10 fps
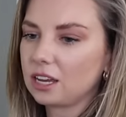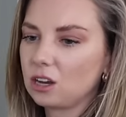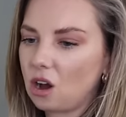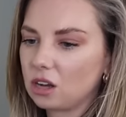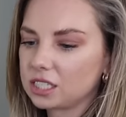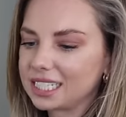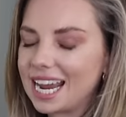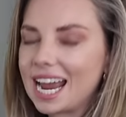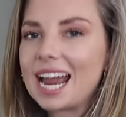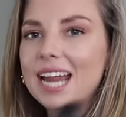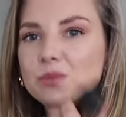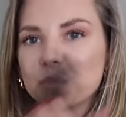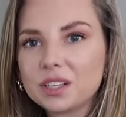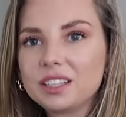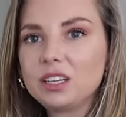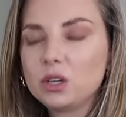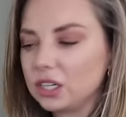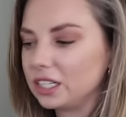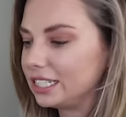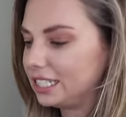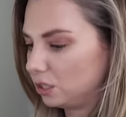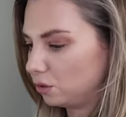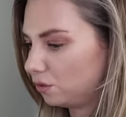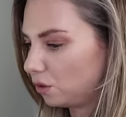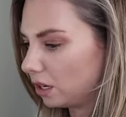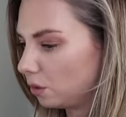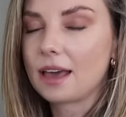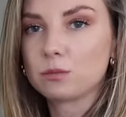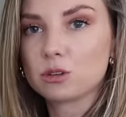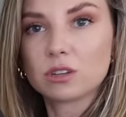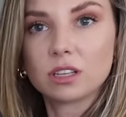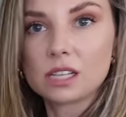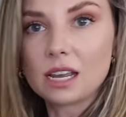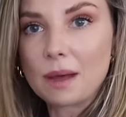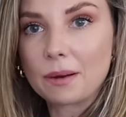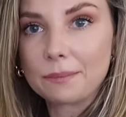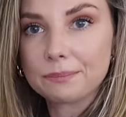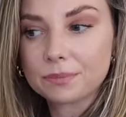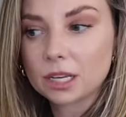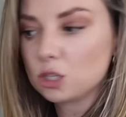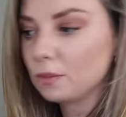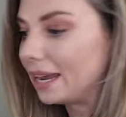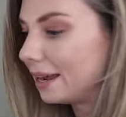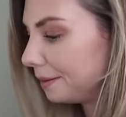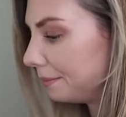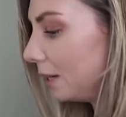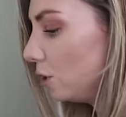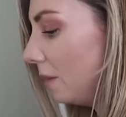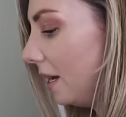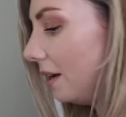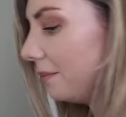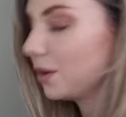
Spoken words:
I got a really good deal for it. And I'm just really excited about it. I could do my hair.